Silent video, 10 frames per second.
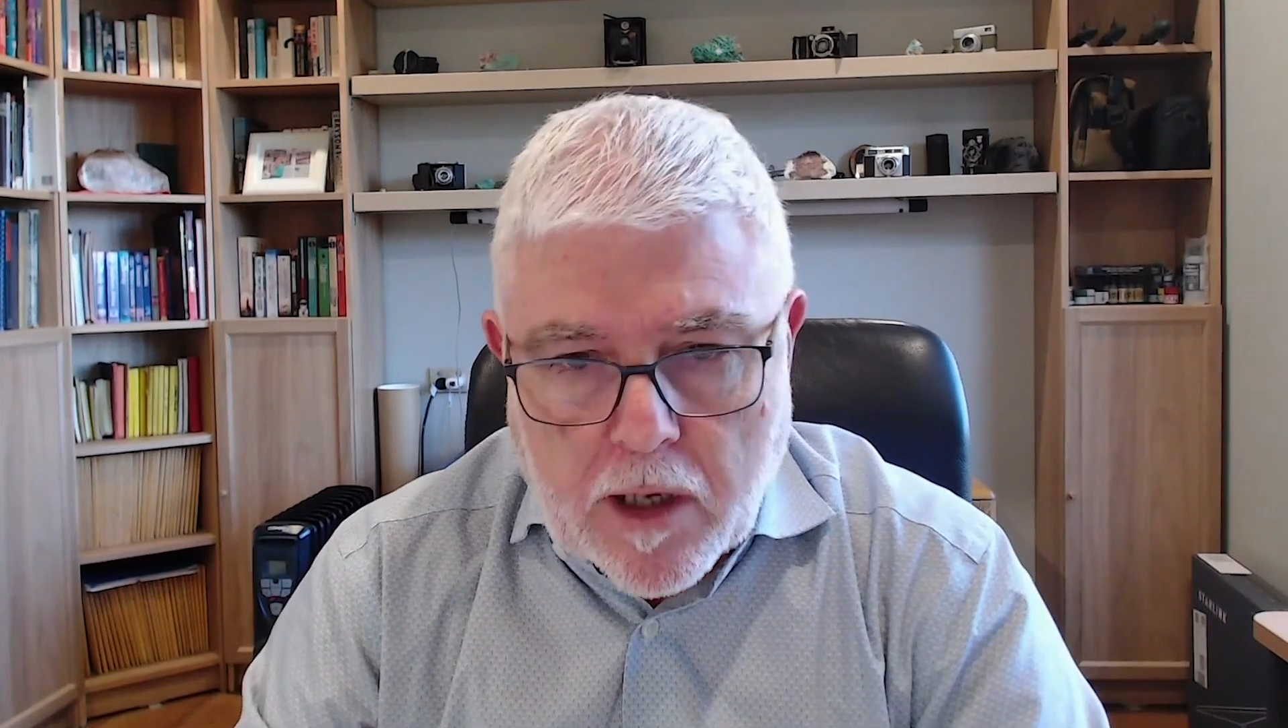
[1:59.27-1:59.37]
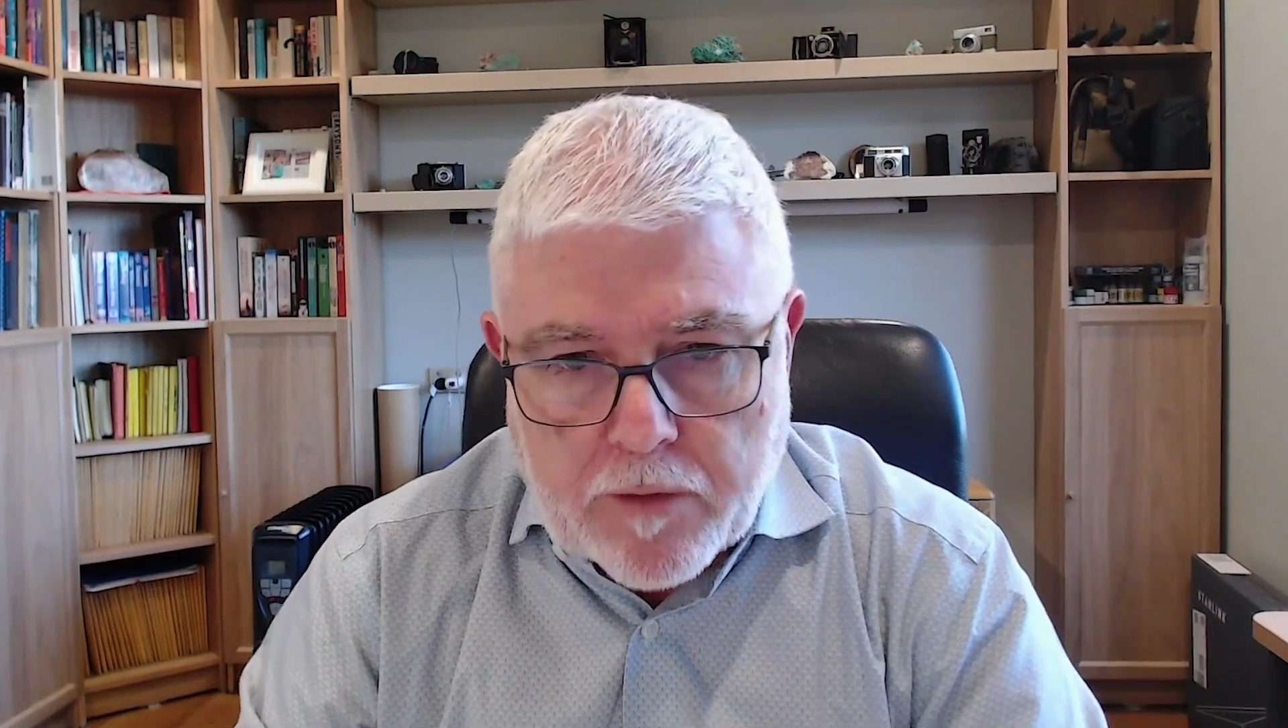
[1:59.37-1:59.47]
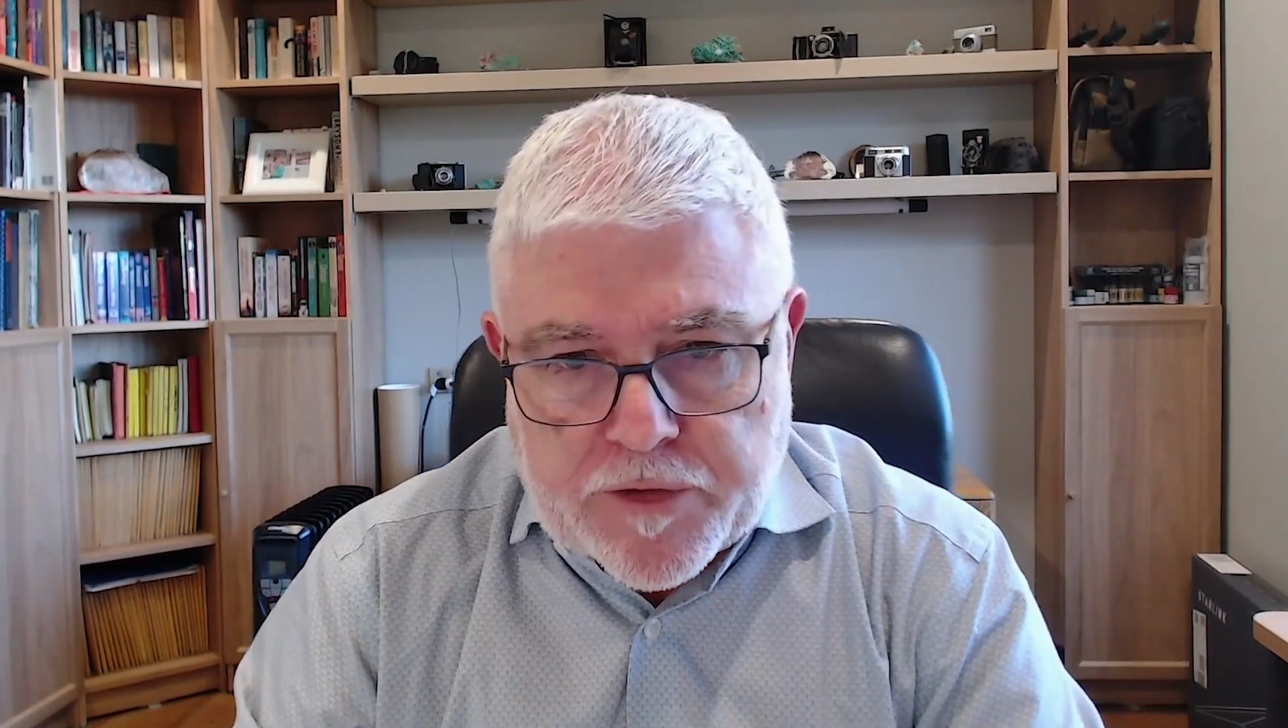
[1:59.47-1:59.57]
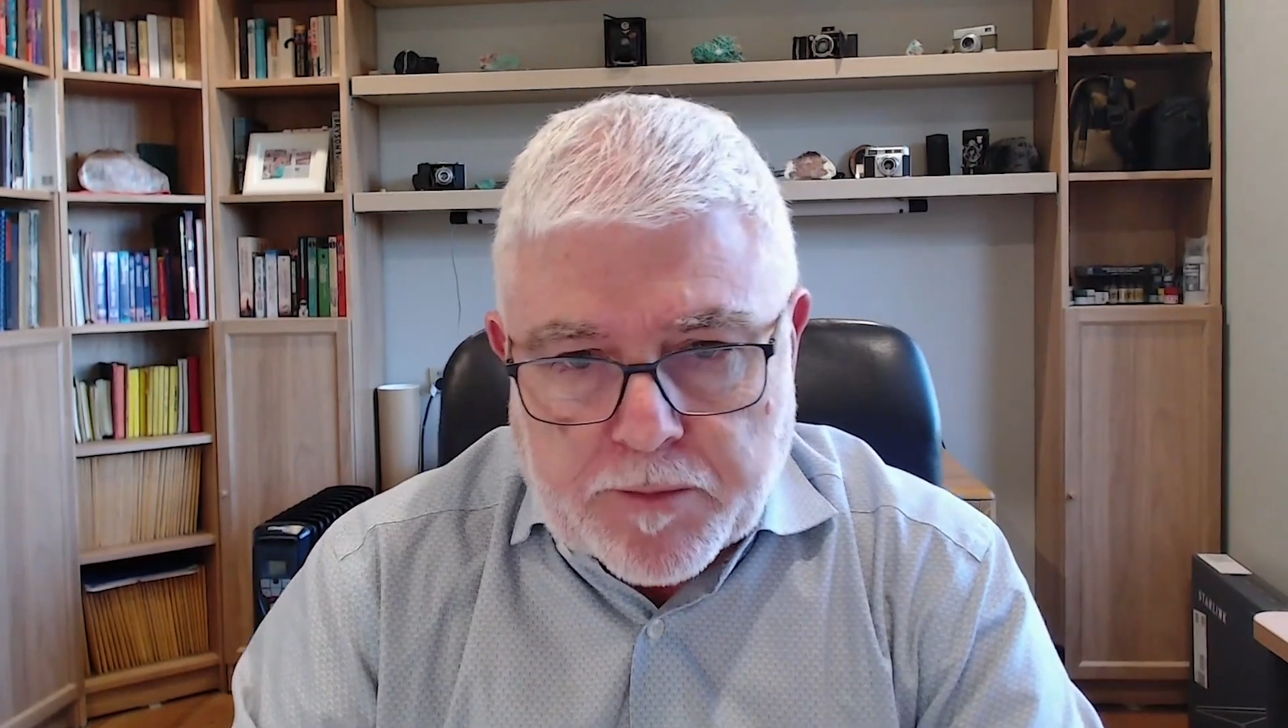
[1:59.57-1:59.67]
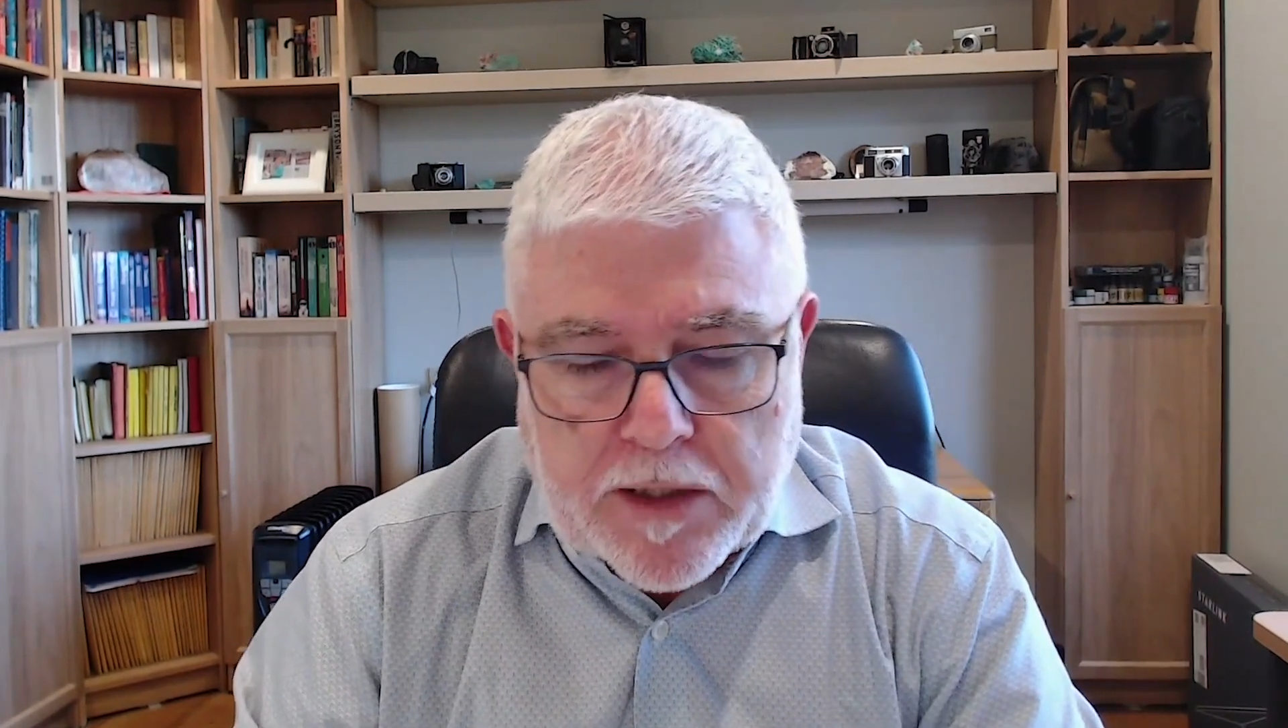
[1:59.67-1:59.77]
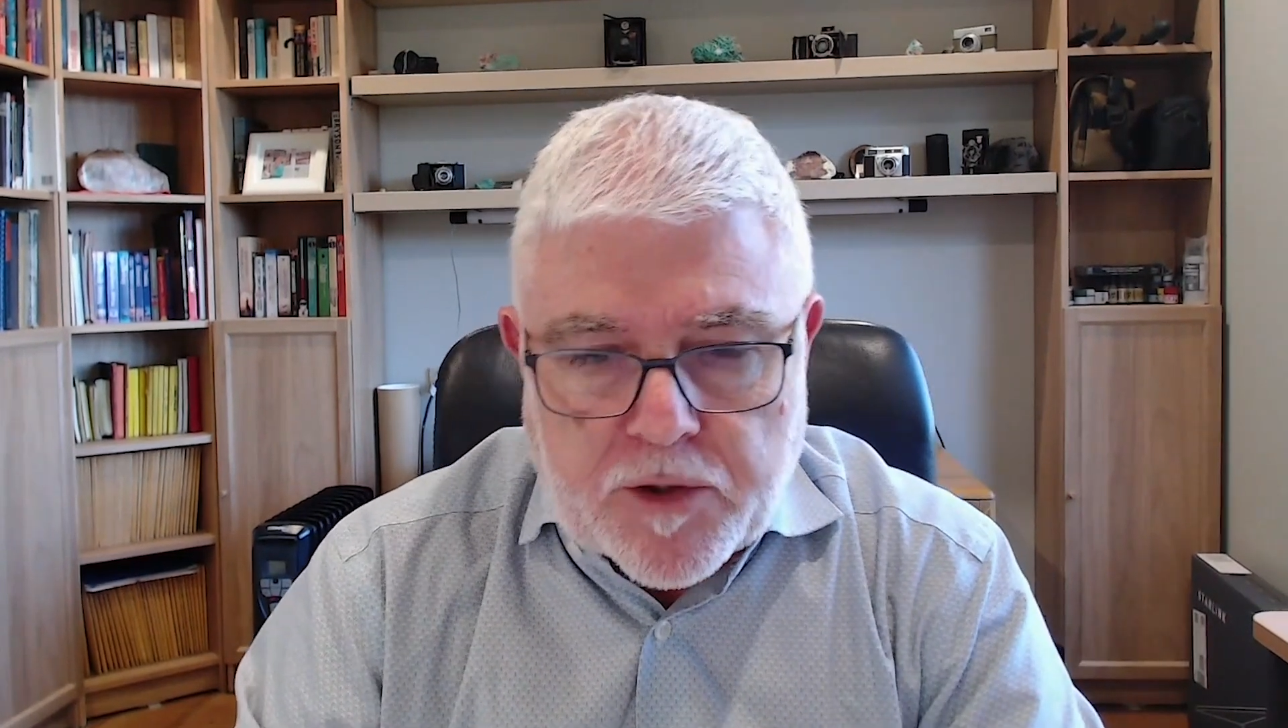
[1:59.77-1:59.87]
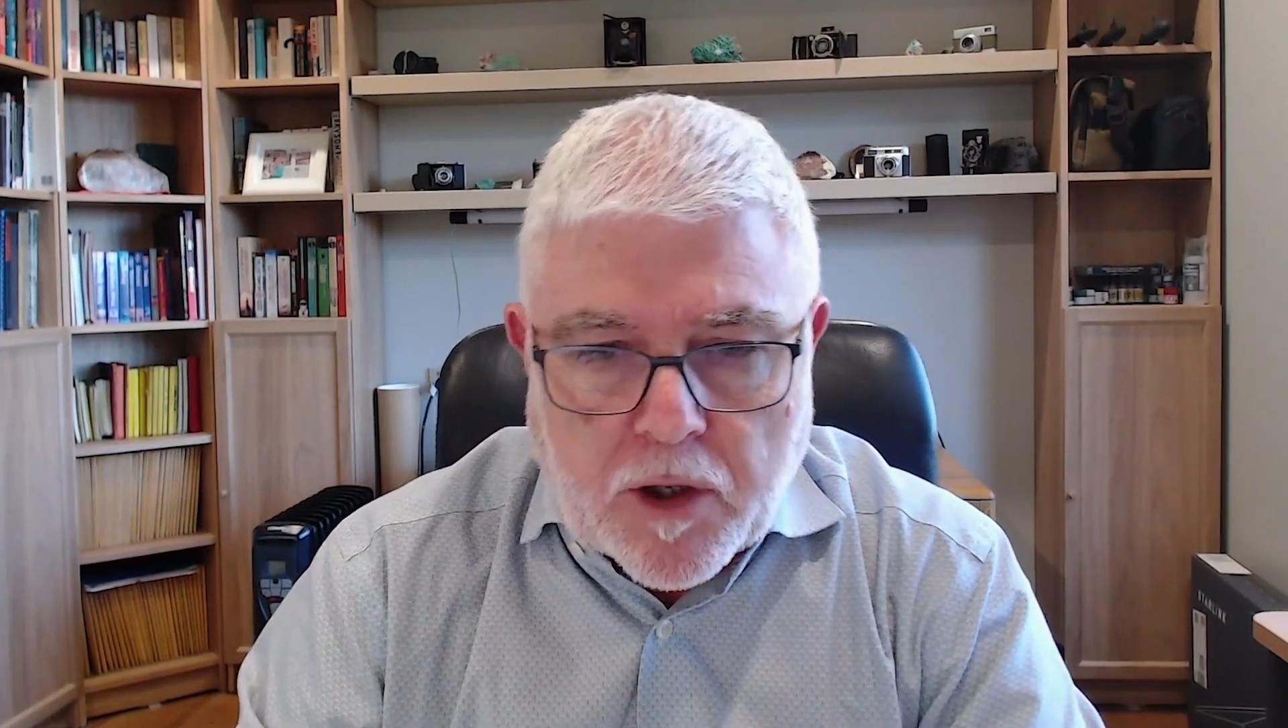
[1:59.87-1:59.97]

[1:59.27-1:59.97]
like this at much